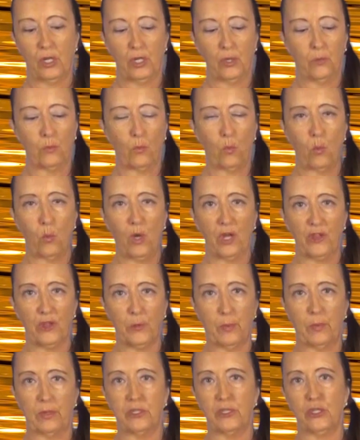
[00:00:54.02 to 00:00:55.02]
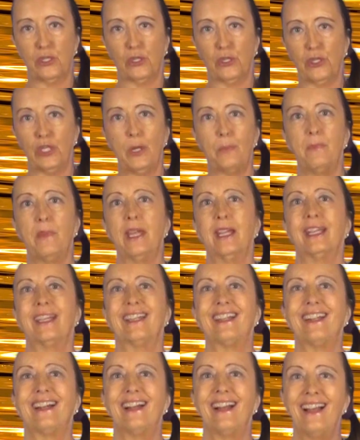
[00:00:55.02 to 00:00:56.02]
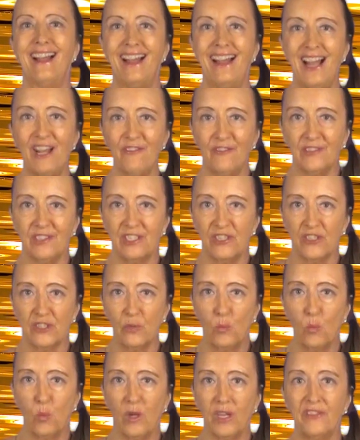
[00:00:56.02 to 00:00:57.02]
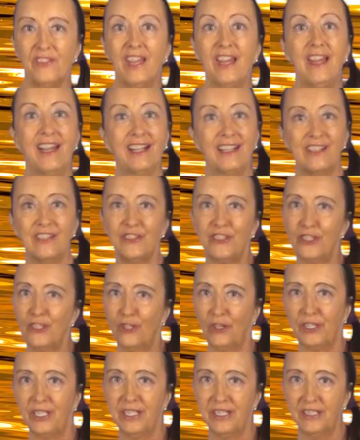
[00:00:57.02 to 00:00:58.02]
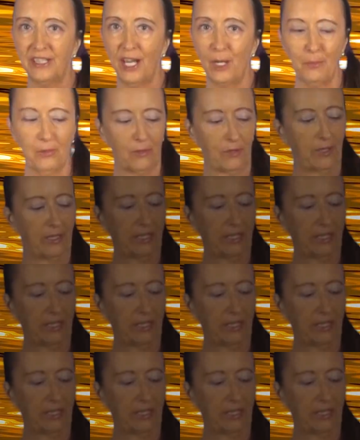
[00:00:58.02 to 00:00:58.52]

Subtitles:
in width, but you're going to make it 1/2 inch in width because you're going to double